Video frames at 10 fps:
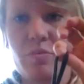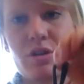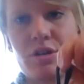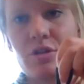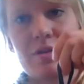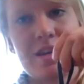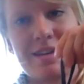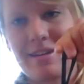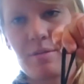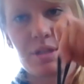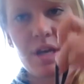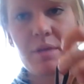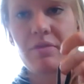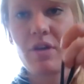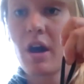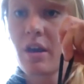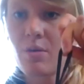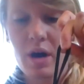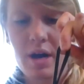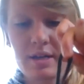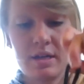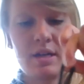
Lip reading: You could do any type of knot you want.